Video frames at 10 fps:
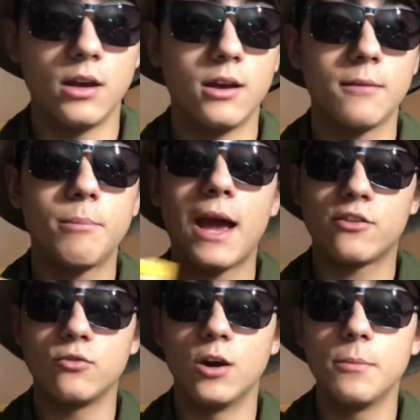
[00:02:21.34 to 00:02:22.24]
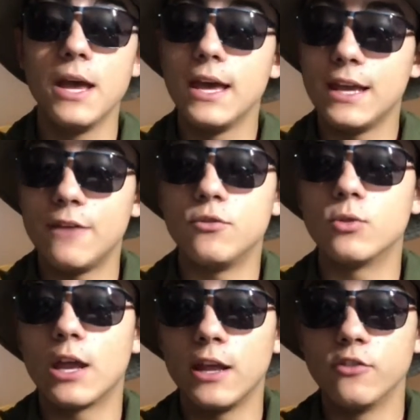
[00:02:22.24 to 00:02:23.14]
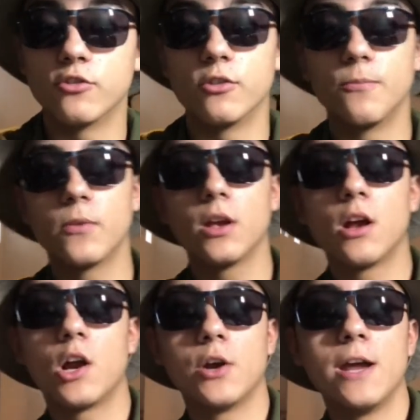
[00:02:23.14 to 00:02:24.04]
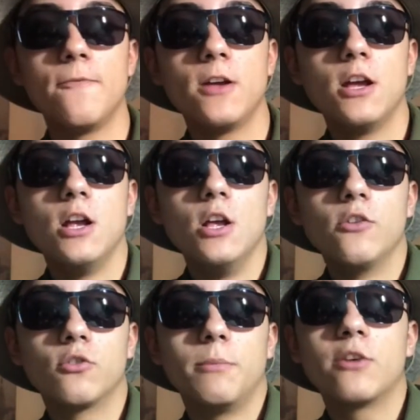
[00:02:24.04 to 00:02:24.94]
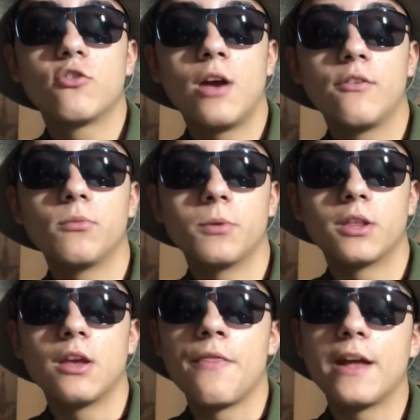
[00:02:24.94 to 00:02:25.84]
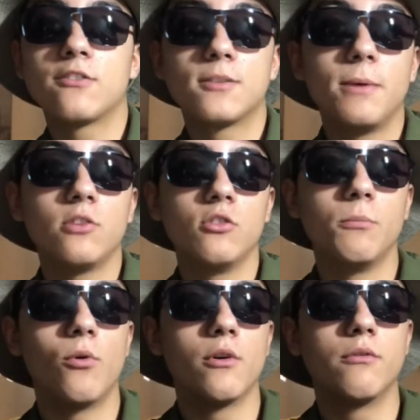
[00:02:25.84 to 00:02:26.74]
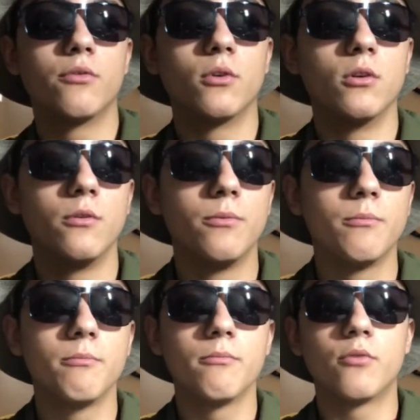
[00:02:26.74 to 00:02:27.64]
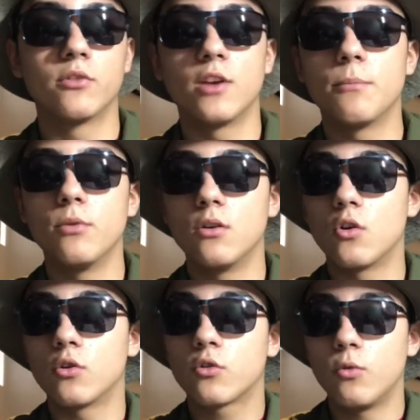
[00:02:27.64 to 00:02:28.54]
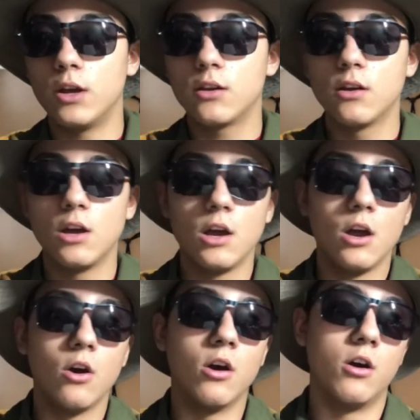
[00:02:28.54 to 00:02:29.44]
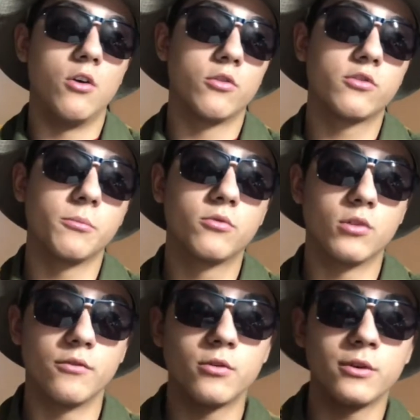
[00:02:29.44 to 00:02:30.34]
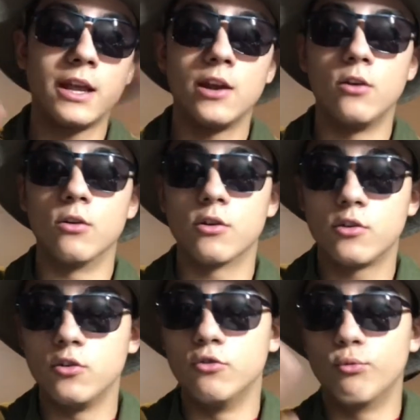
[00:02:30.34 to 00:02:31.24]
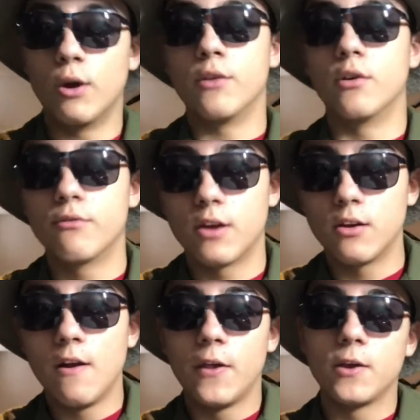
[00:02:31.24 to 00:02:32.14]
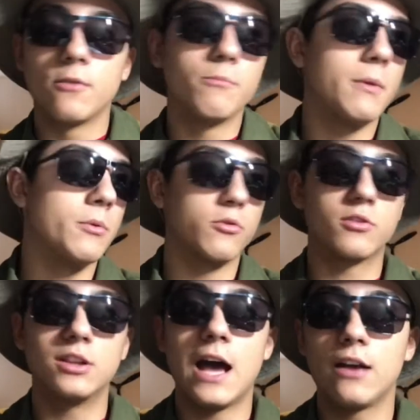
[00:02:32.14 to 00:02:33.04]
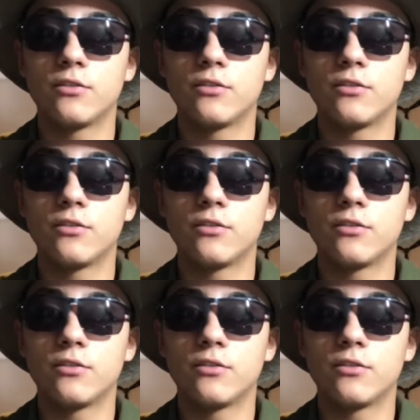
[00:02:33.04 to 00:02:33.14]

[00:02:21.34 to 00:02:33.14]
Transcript: patch you up if you get injured. All right? So make sure you have something, and that's especially important for example, an earthquake or some sort of tornado or huge weather event. Maybe there's glass